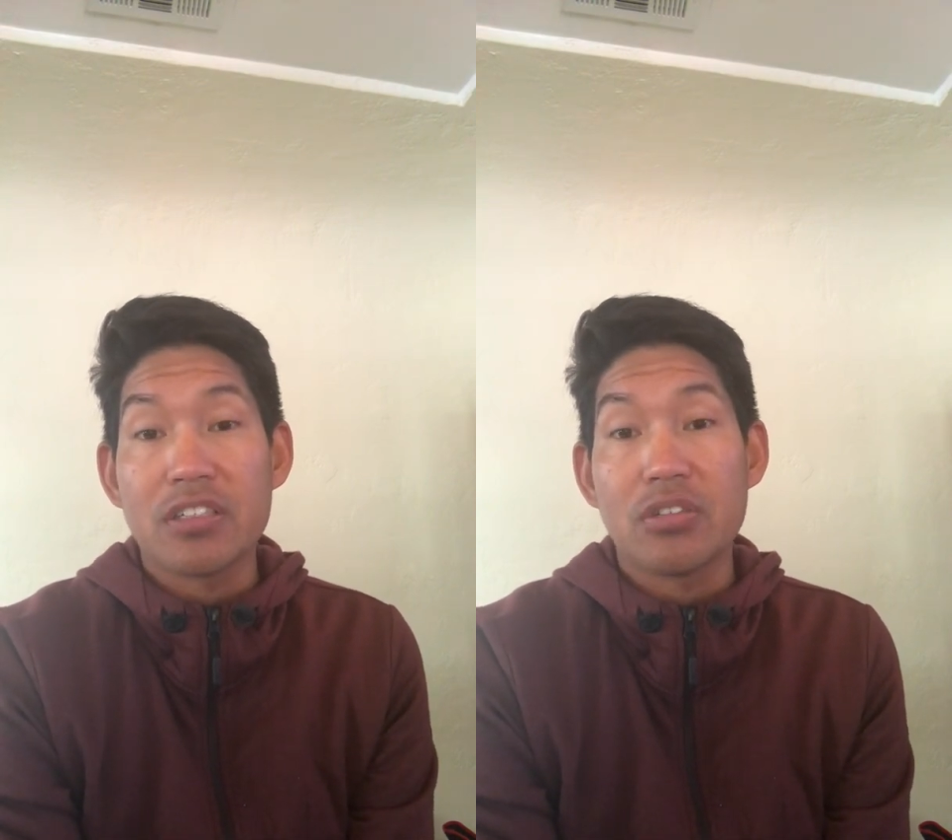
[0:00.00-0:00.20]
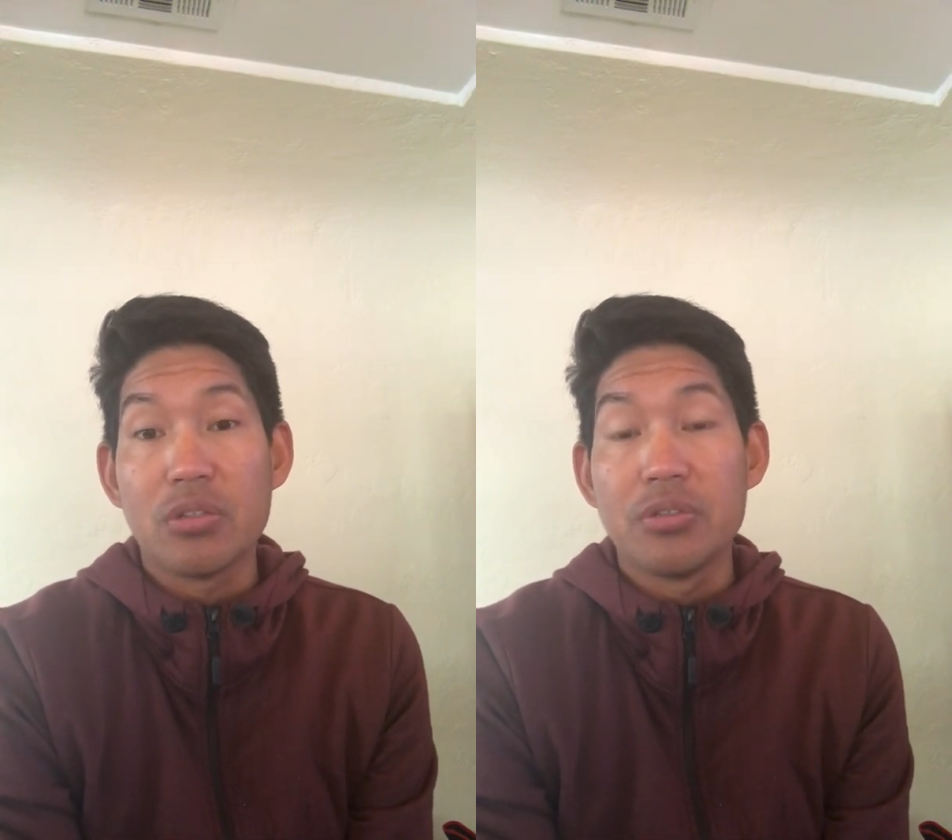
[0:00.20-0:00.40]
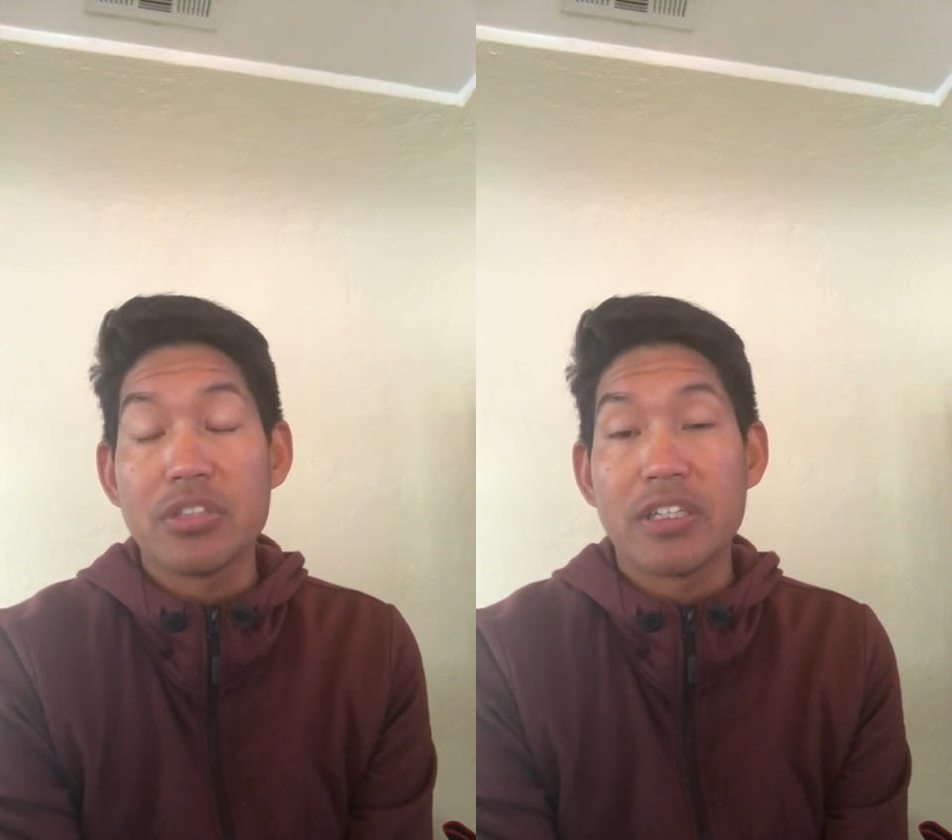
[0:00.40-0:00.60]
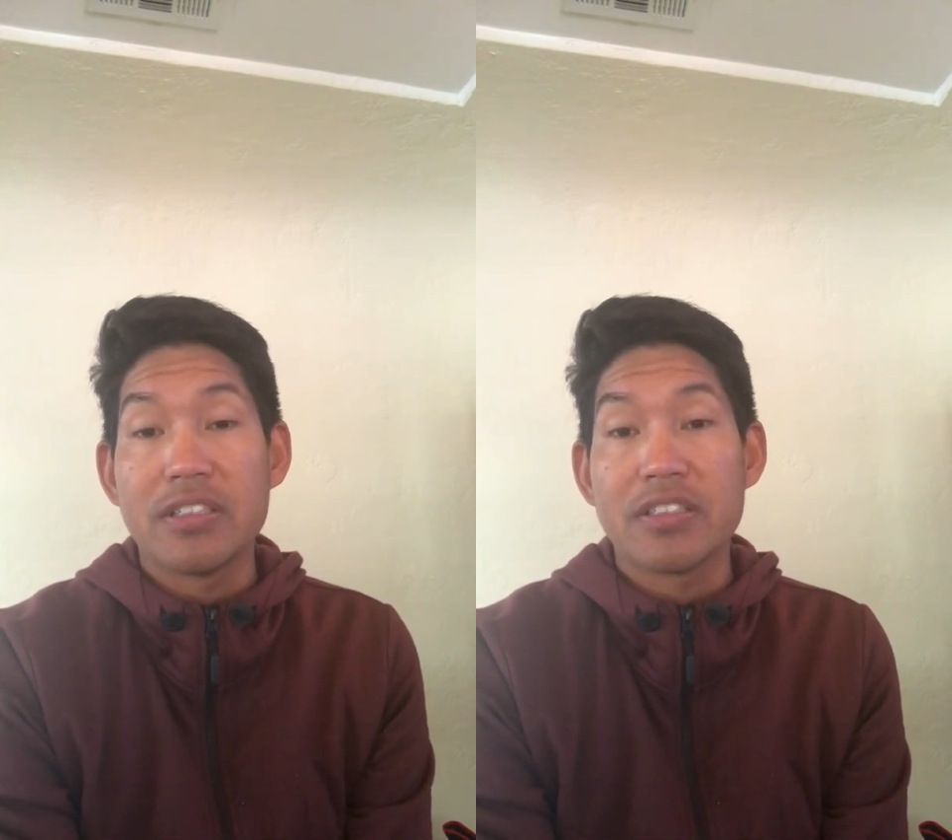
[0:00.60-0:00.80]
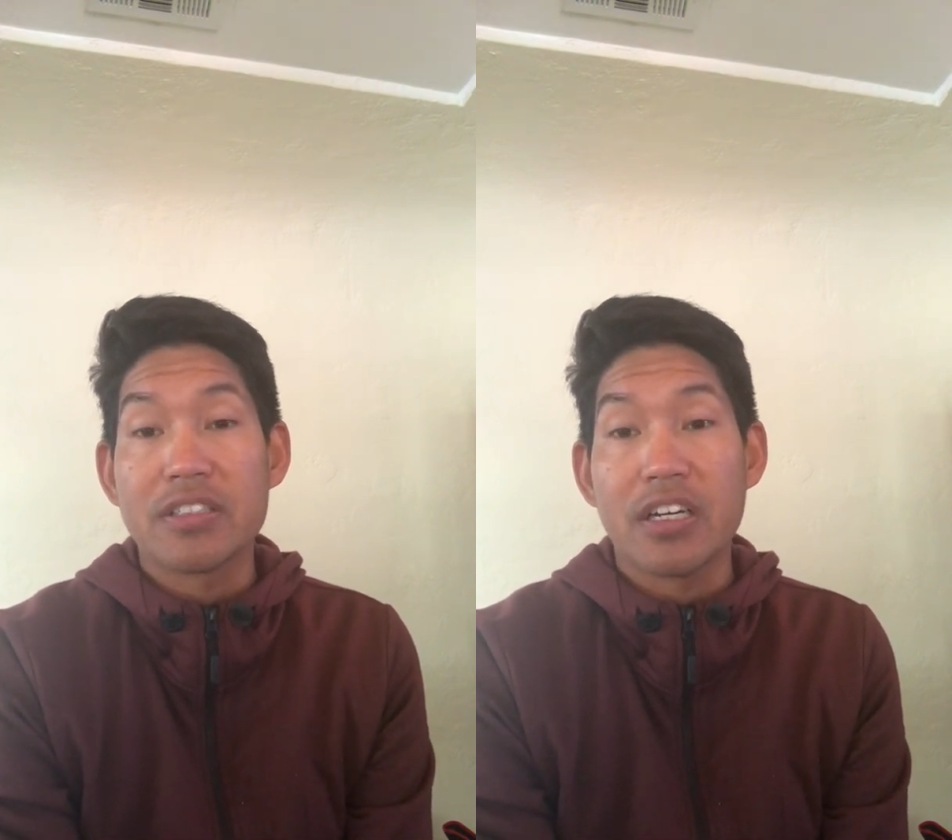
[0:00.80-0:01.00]
conclusion
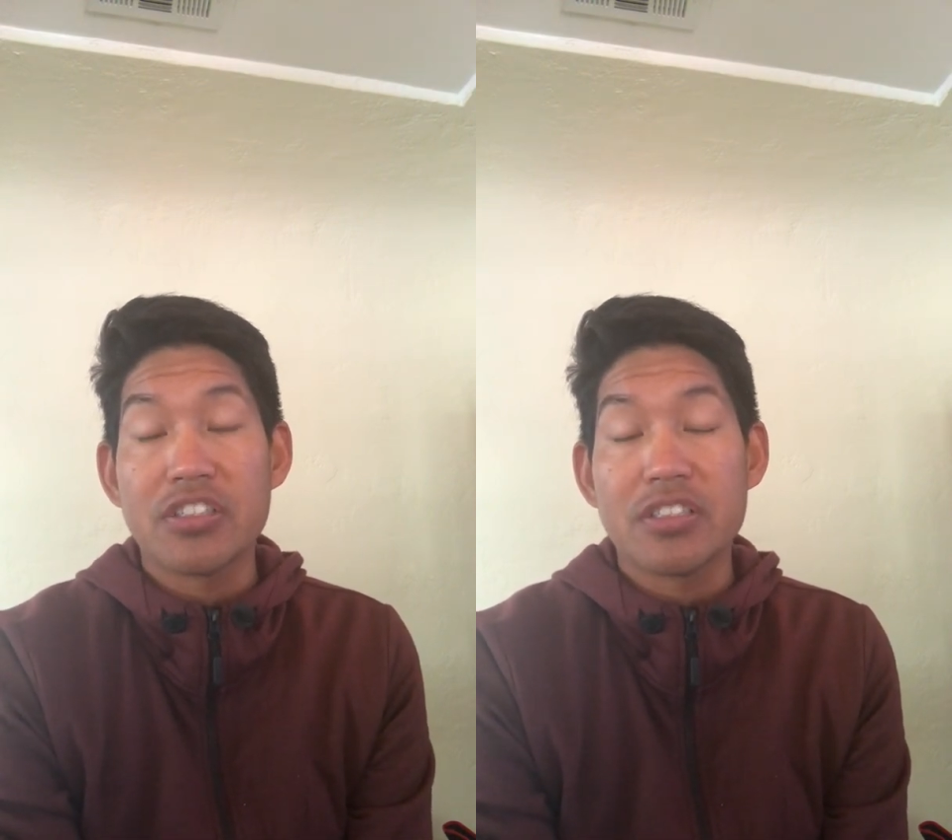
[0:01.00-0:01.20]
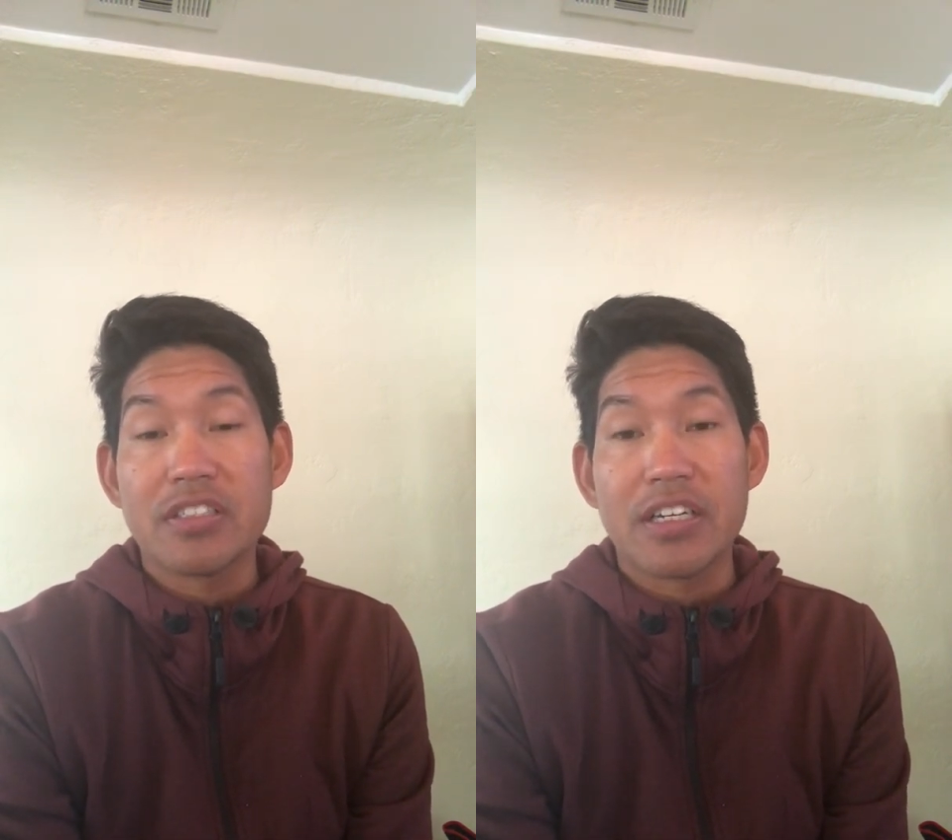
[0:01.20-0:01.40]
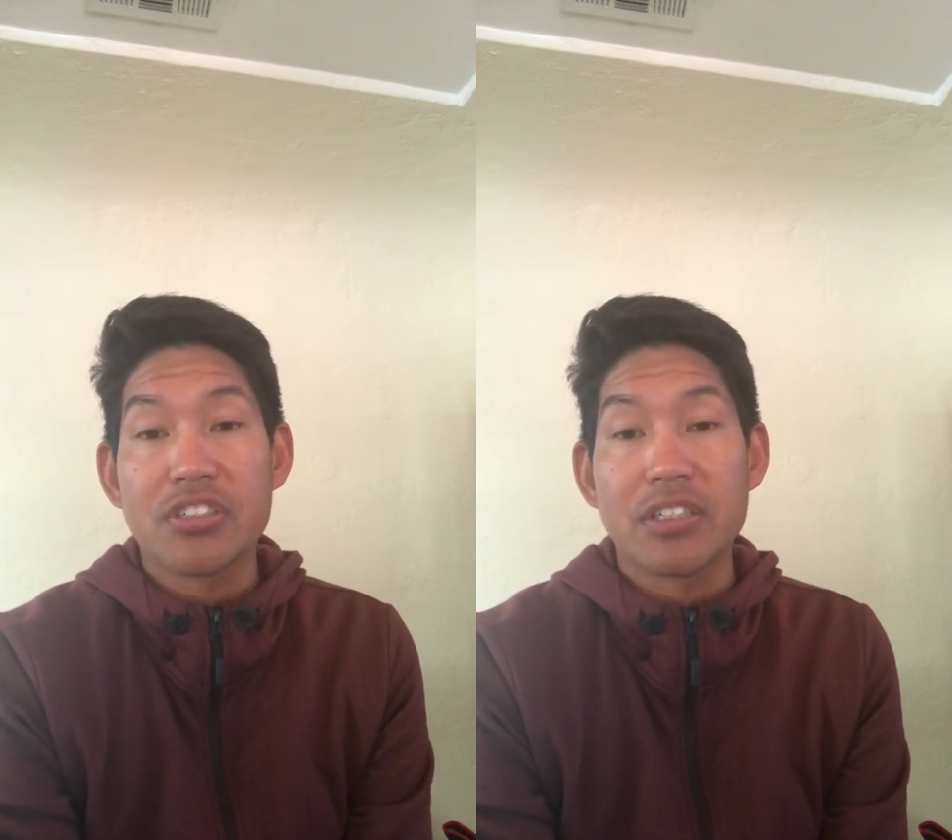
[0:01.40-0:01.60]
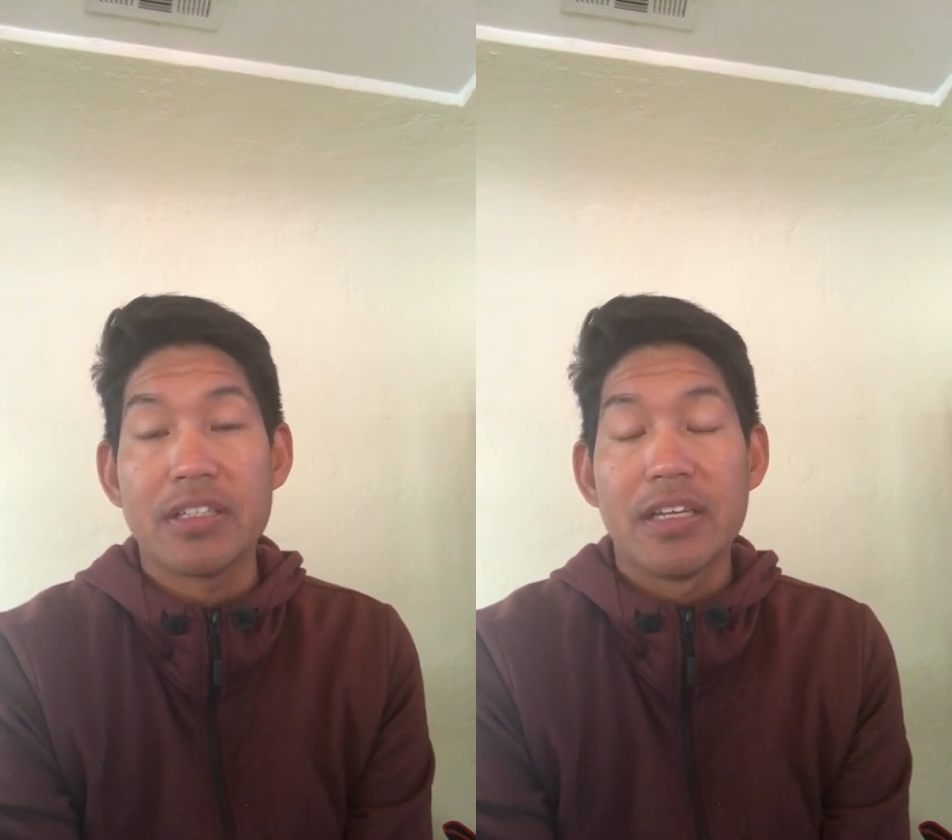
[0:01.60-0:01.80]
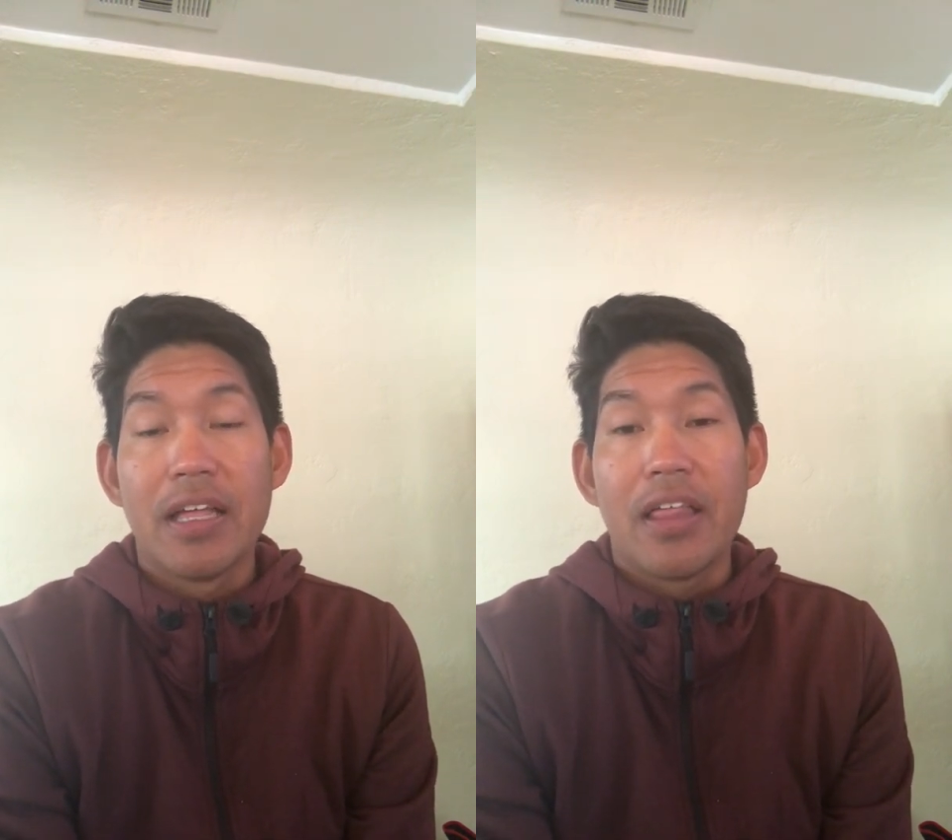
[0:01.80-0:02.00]
and discussion section.